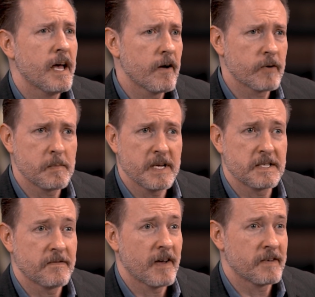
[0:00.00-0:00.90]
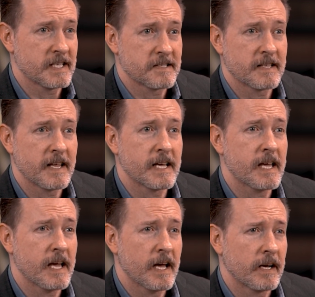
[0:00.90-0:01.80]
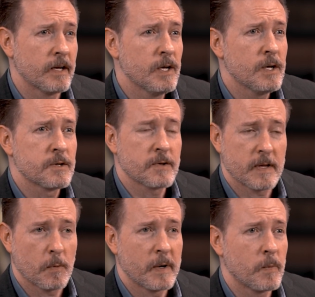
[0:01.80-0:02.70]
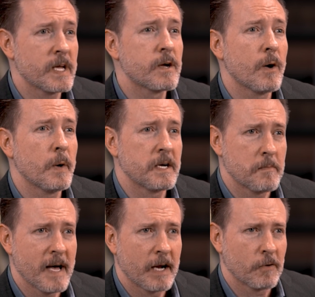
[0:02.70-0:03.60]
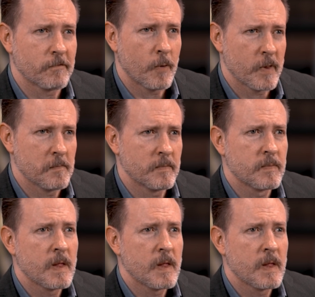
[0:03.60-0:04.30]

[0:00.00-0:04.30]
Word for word: every piece of evidence that they can so that when we go into battle for them,